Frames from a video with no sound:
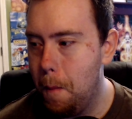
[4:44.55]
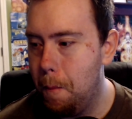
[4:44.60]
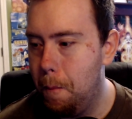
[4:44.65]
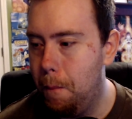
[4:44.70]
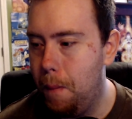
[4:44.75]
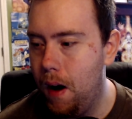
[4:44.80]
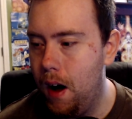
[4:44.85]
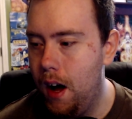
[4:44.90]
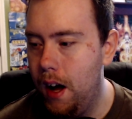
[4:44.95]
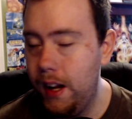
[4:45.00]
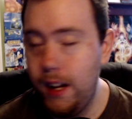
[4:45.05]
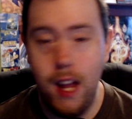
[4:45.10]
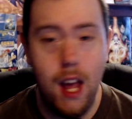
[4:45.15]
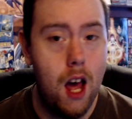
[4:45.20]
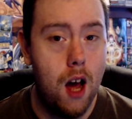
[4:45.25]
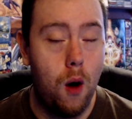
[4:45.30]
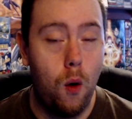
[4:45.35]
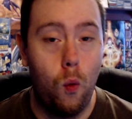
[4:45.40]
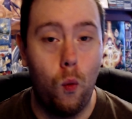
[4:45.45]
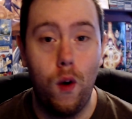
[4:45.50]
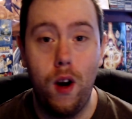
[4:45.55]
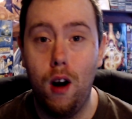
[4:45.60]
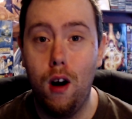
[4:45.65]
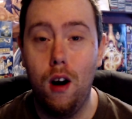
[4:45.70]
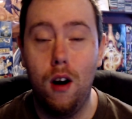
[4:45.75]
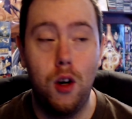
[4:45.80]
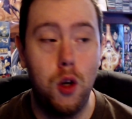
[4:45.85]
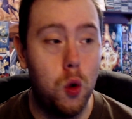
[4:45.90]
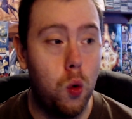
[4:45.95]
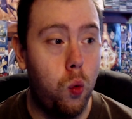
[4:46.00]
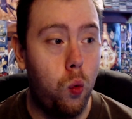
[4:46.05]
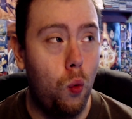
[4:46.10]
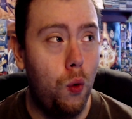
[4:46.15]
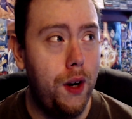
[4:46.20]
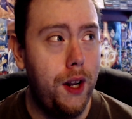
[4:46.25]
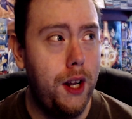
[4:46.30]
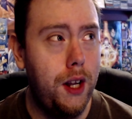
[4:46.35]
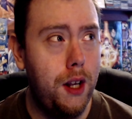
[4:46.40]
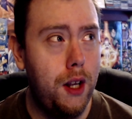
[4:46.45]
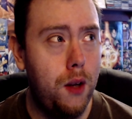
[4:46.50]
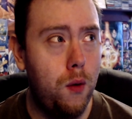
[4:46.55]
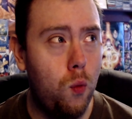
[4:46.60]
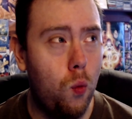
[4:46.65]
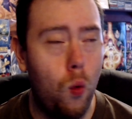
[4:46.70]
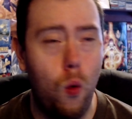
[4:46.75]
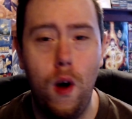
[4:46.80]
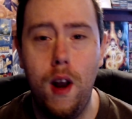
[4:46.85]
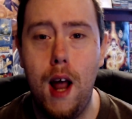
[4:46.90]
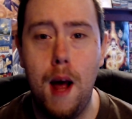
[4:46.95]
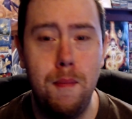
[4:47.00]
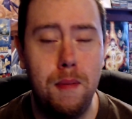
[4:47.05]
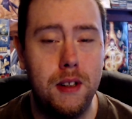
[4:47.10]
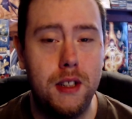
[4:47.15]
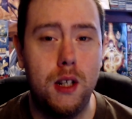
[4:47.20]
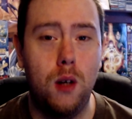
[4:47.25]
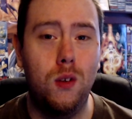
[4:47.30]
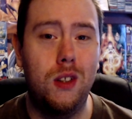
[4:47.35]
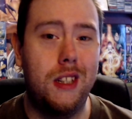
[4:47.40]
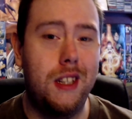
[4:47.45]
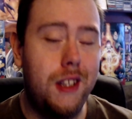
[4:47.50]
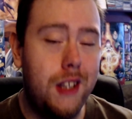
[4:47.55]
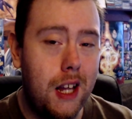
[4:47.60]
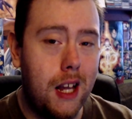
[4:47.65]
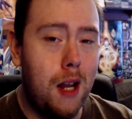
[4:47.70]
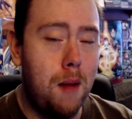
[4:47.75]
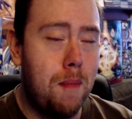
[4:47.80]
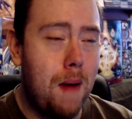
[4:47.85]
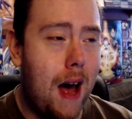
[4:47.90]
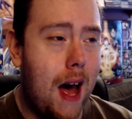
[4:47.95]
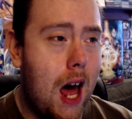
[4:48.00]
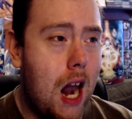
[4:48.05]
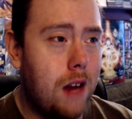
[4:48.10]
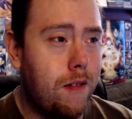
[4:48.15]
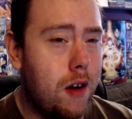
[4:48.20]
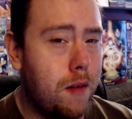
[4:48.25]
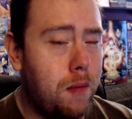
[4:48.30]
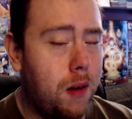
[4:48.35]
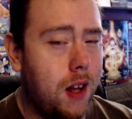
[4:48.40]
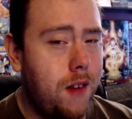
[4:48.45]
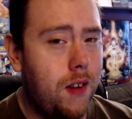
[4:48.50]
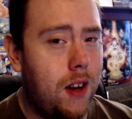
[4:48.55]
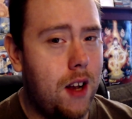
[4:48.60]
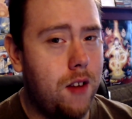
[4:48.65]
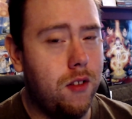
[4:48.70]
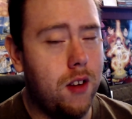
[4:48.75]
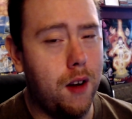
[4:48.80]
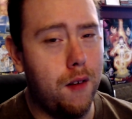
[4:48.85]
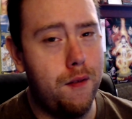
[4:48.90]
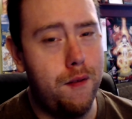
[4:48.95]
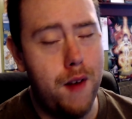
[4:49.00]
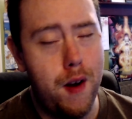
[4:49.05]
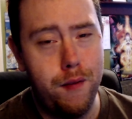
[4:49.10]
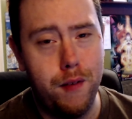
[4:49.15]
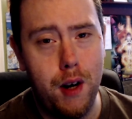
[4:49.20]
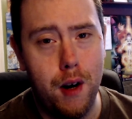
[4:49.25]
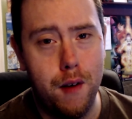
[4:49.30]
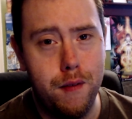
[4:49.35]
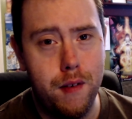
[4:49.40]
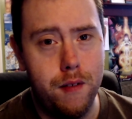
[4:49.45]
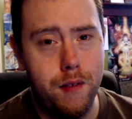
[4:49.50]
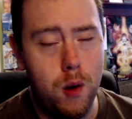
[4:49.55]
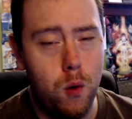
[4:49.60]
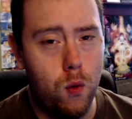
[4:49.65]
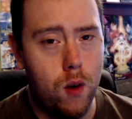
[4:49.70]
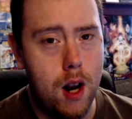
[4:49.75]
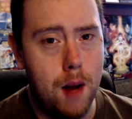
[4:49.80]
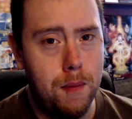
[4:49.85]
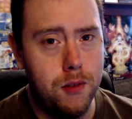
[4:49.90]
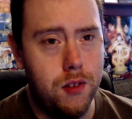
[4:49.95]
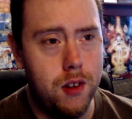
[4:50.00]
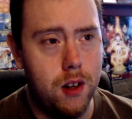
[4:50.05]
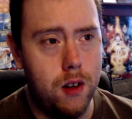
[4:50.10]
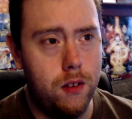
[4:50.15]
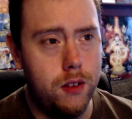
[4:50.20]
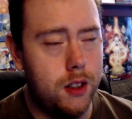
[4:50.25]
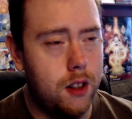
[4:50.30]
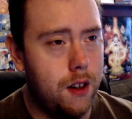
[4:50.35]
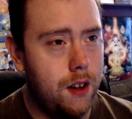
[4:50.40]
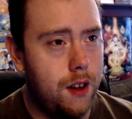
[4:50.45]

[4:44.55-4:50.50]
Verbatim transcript: But yeah, we're 21 episodes deep out of, I believe it has like 50 or 51 episodes.